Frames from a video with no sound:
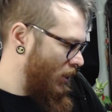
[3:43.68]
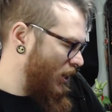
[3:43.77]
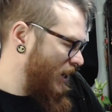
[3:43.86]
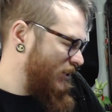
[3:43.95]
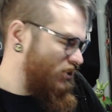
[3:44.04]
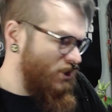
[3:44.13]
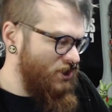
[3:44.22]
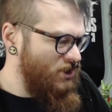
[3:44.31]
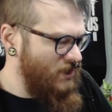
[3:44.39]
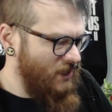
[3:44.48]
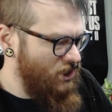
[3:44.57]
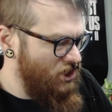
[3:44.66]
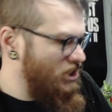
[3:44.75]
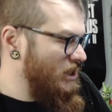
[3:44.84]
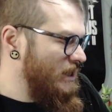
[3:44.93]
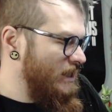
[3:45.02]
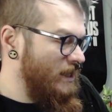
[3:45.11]
It's a
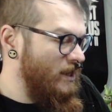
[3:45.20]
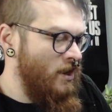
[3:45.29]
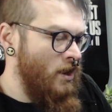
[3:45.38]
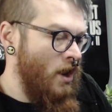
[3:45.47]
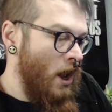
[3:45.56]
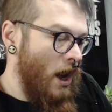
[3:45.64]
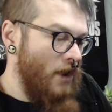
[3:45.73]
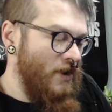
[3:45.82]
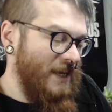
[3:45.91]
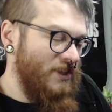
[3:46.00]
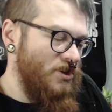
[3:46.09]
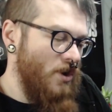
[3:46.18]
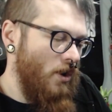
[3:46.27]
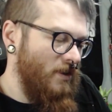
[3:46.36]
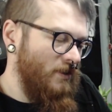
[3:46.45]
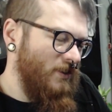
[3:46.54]
16, and it's not